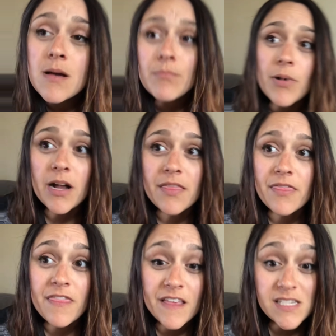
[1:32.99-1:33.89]
But
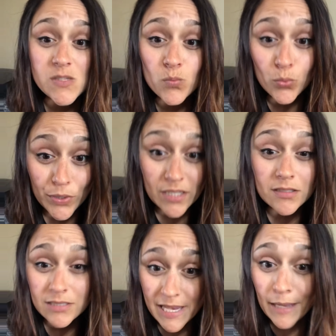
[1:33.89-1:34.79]
this will
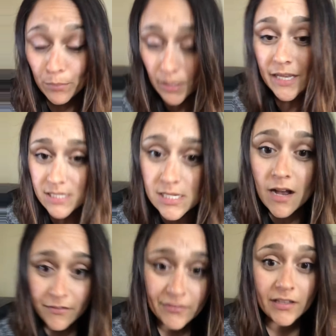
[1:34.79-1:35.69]
take place
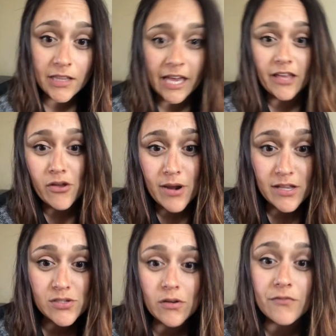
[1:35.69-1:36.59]
of the clay unit.
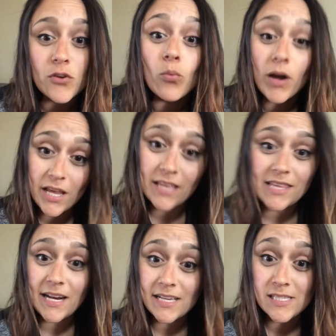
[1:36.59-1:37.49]
So if you want to get
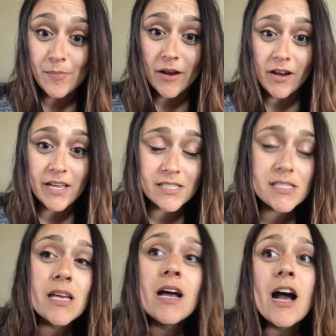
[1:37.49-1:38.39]
that experience,
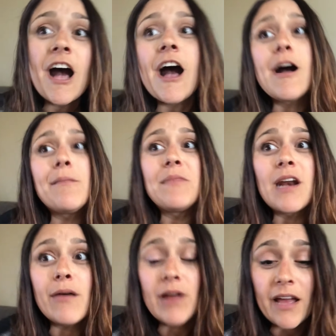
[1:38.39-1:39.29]
then
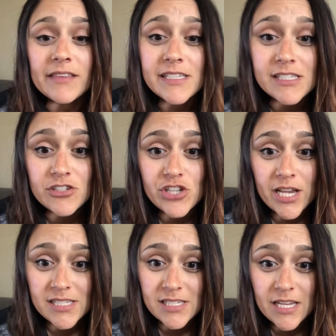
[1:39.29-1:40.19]
I would highly
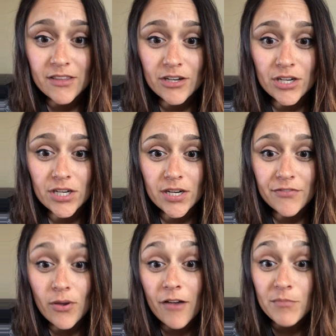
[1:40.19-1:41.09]
suggest either if
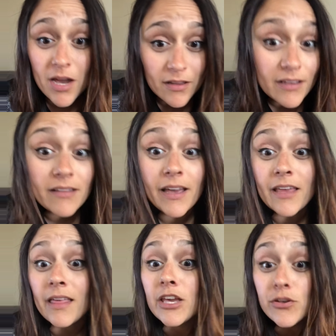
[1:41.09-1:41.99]
you have modeling clay,
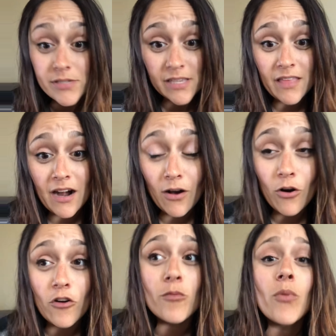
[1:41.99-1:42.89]
like using that at
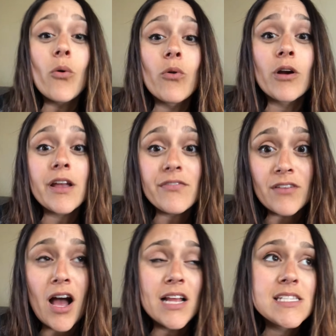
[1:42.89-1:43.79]
home, or if
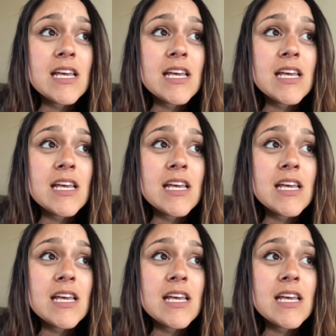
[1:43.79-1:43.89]
not,